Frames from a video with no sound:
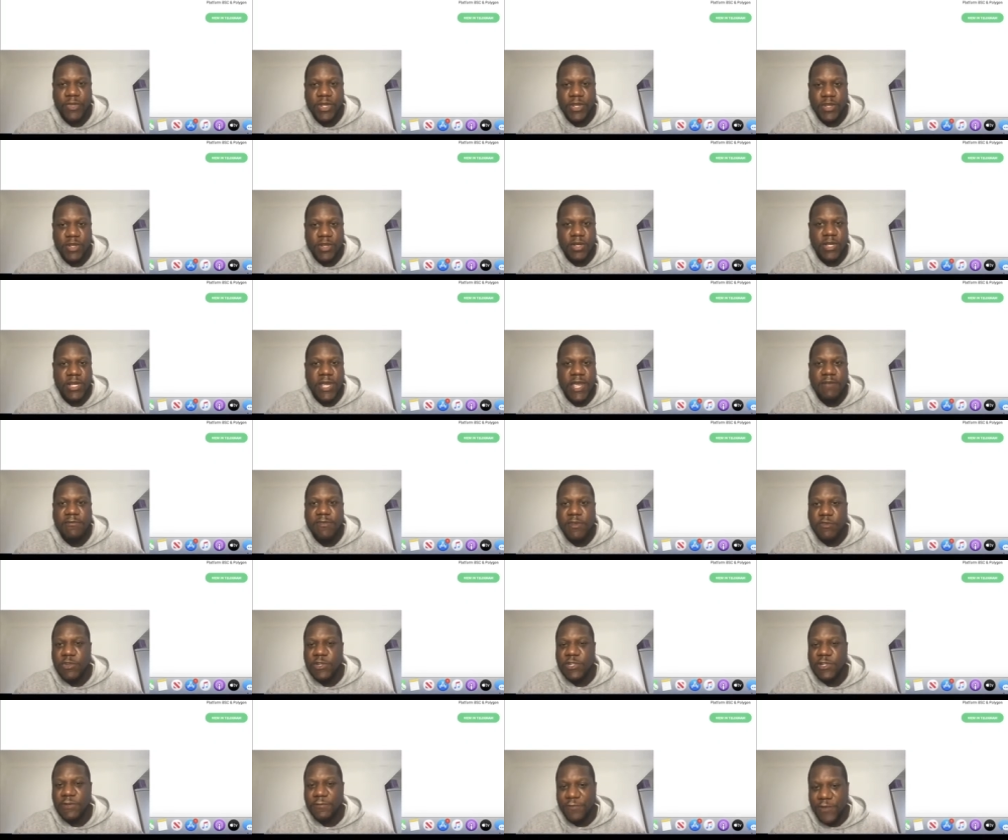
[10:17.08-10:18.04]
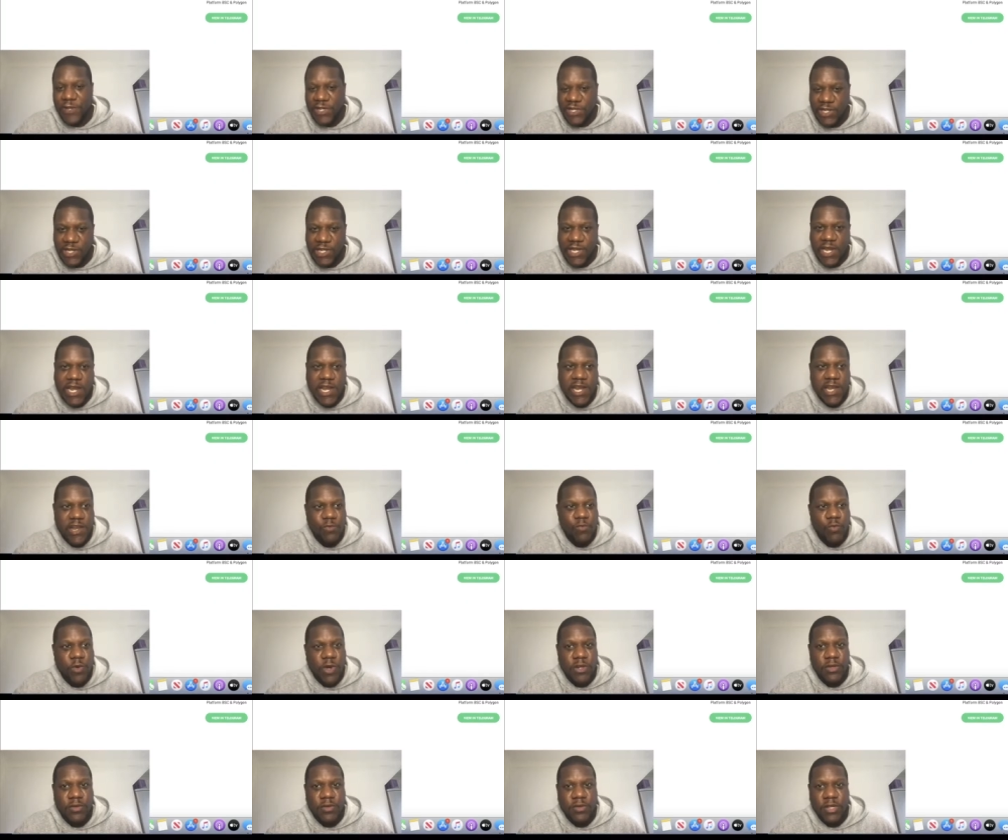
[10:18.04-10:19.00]
Okay, very sophisticated
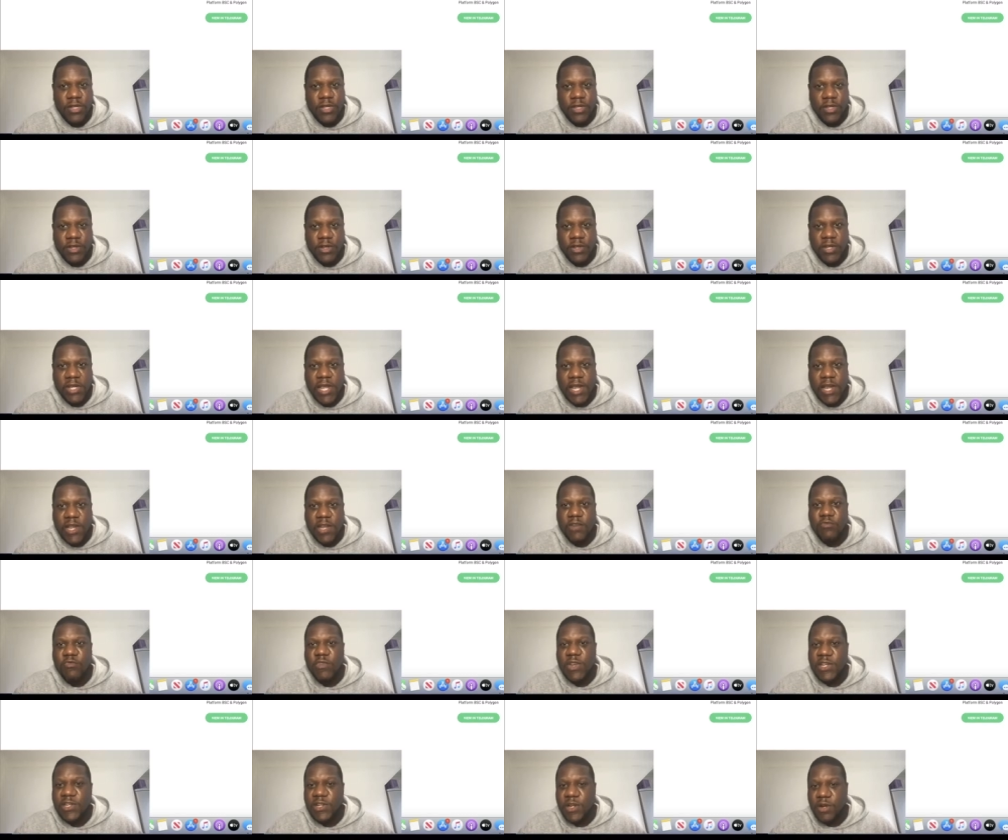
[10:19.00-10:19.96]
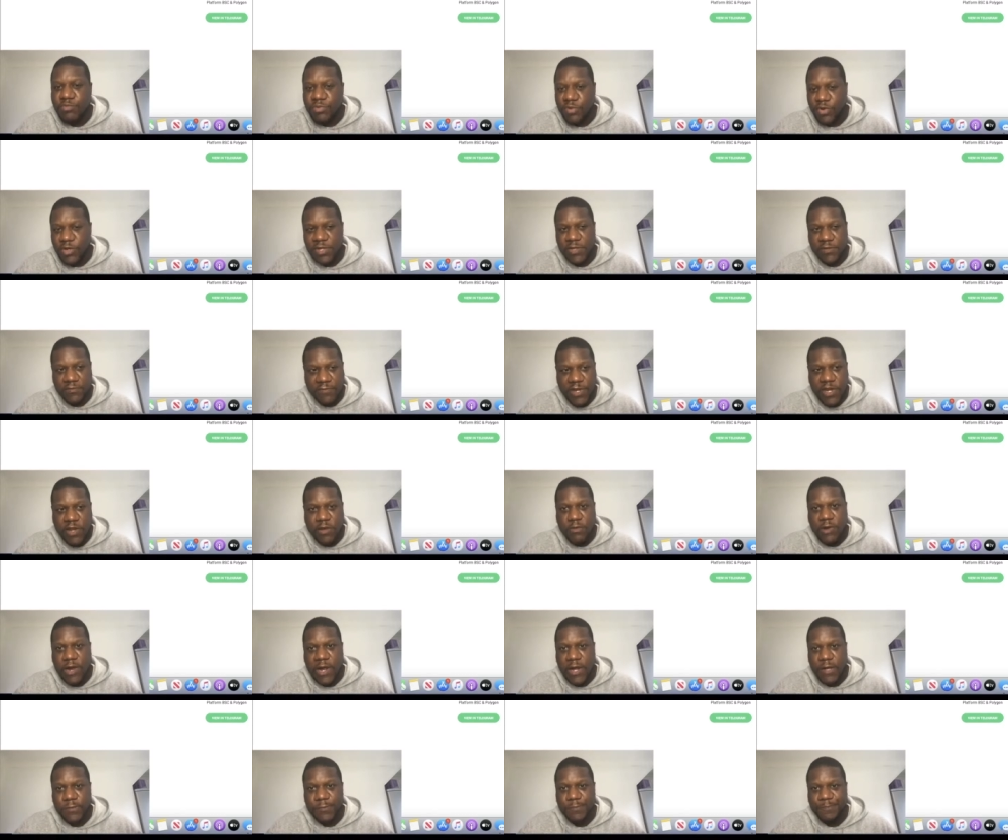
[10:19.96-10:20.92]
one. Okay, and the reason I put this video
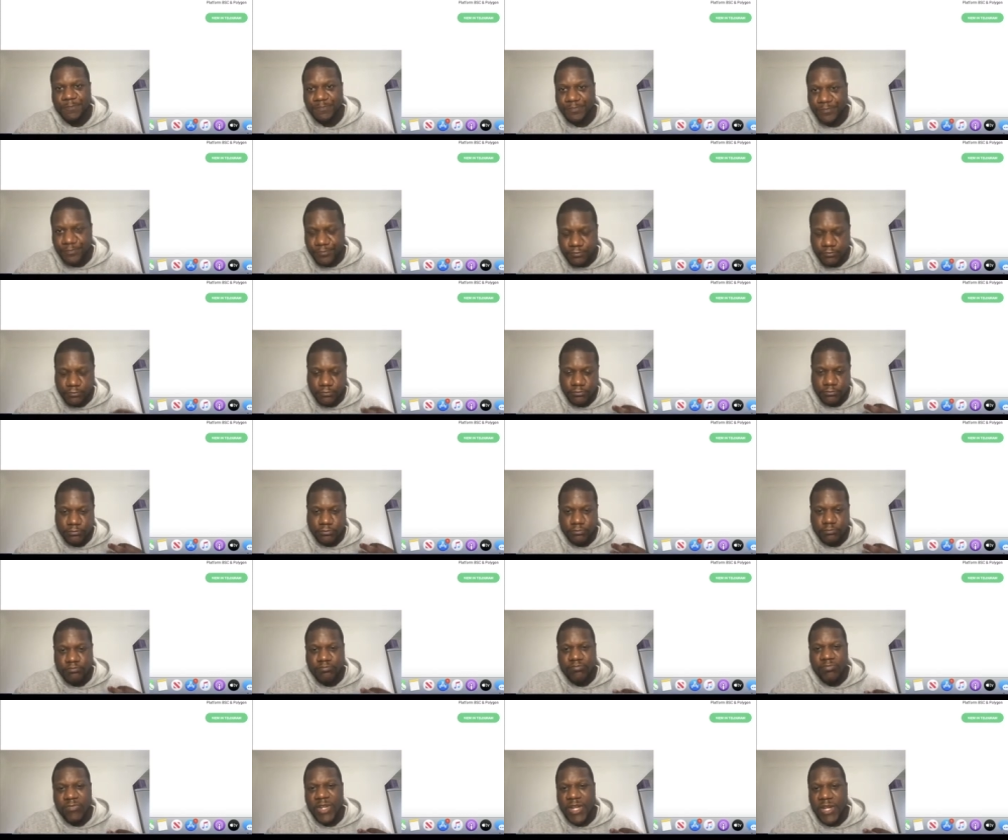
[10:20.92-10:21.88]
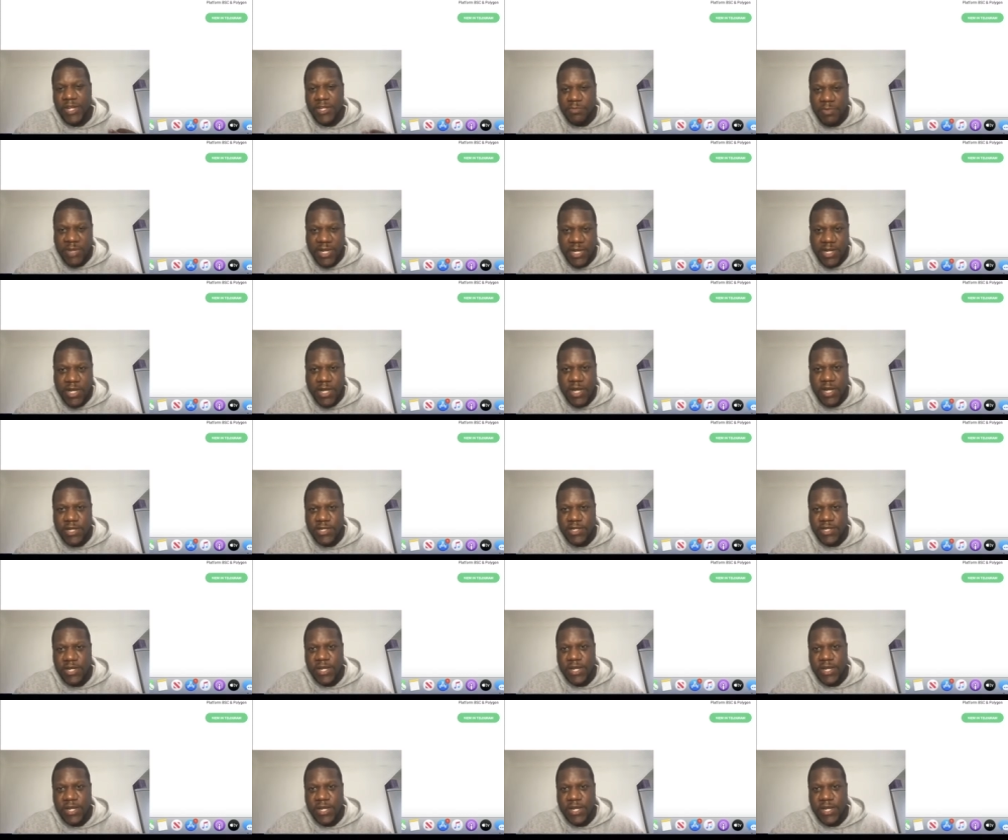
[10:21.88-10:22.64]
out is because